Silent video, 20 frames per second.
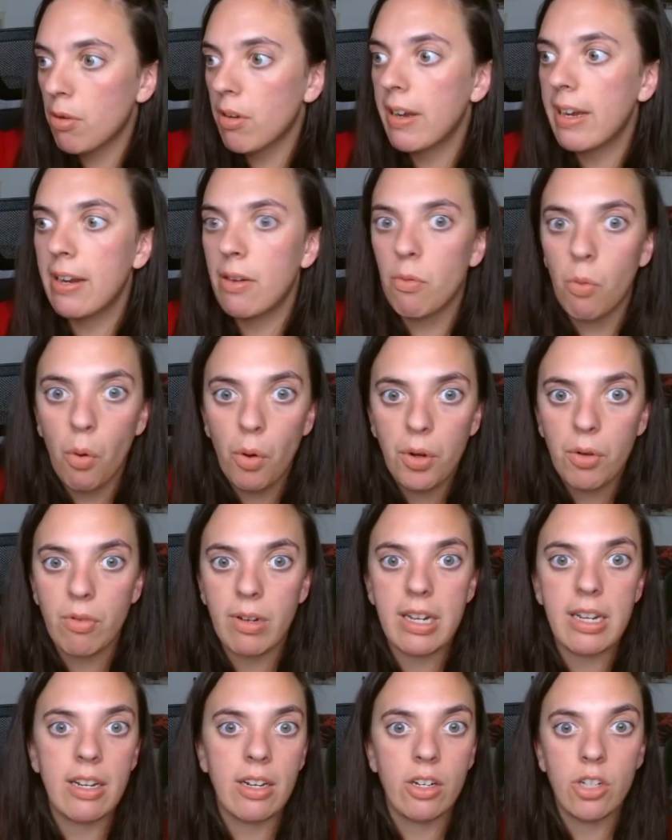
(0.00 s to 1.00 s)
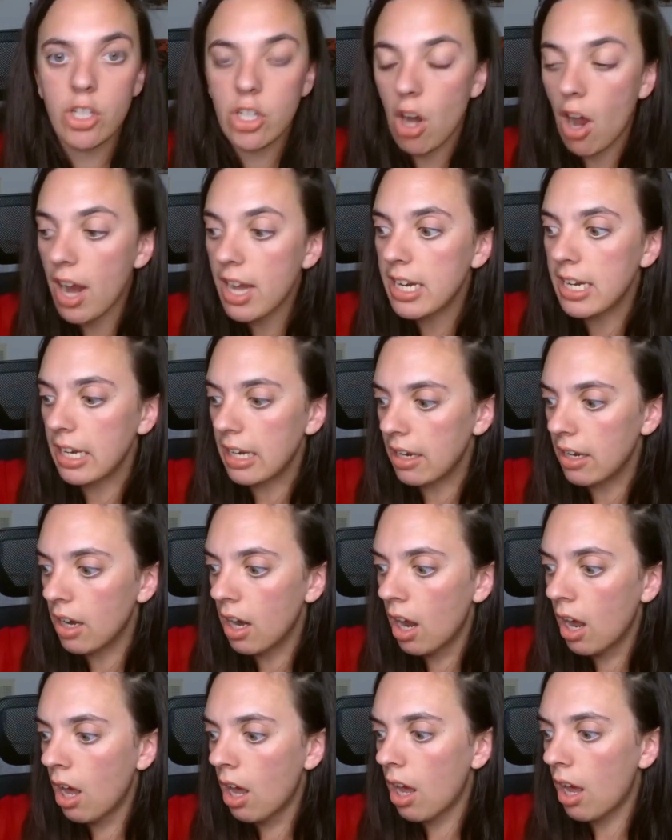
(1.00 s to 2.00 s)
and watery and shiny, and
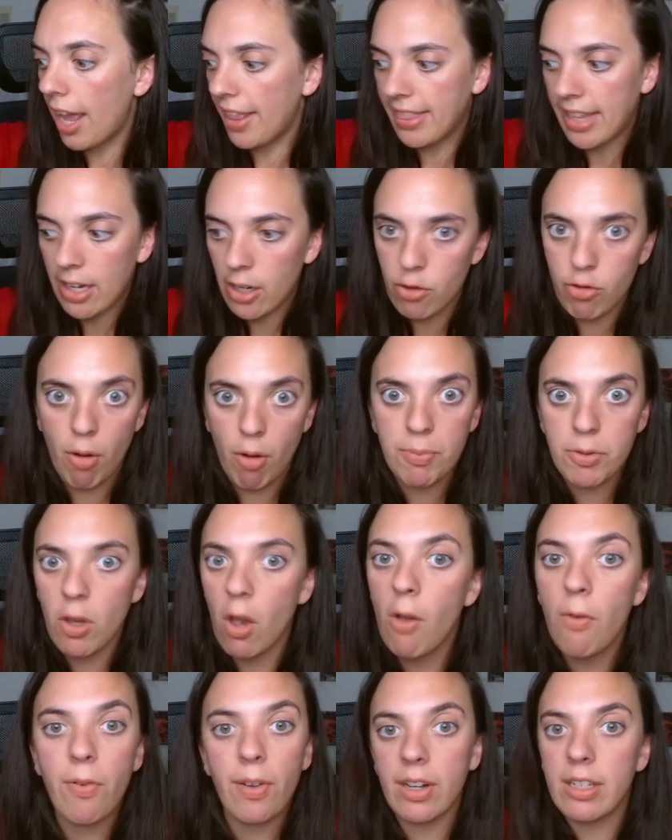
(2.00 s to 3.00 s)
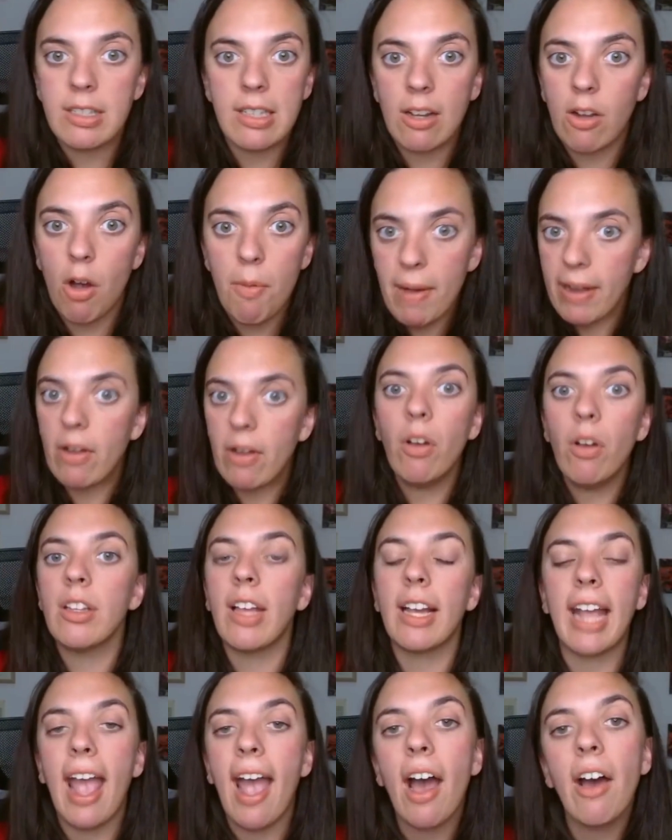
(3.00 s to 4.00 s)
then it drops off, and it's like, oh my God,
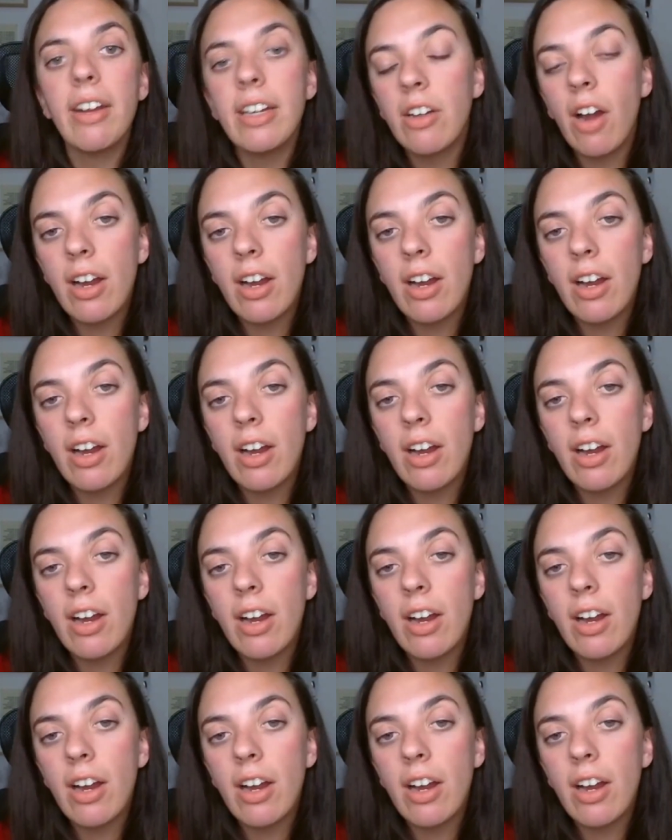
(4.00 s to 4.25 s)
like how did I